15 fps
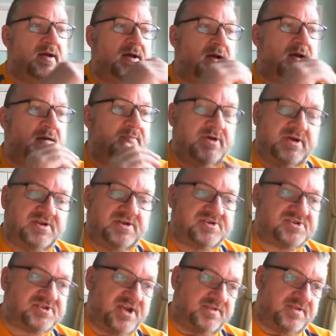And Merton
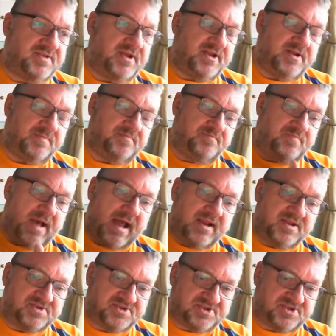said that in a balanced